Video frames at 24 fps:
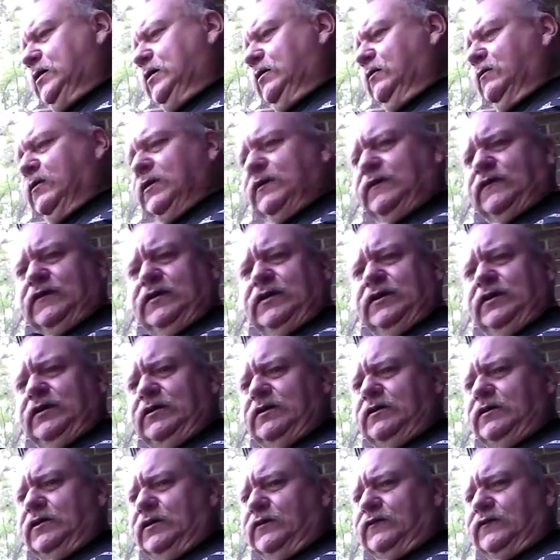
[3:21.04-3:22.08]
What's in
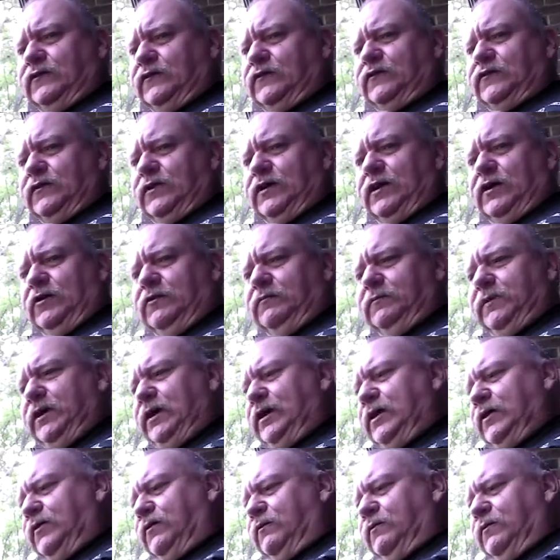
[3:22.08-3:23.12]
here is just going to help me
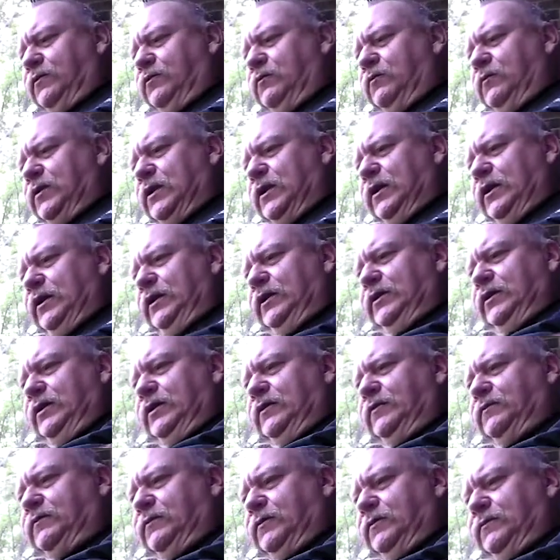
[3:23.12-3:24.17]
get through what I need to
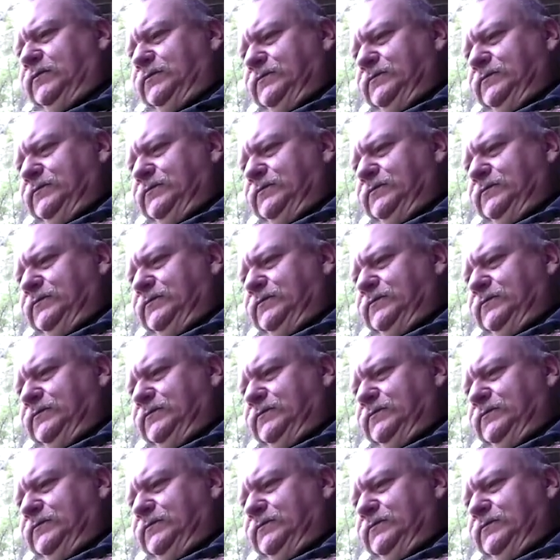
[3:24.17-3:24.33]
get through.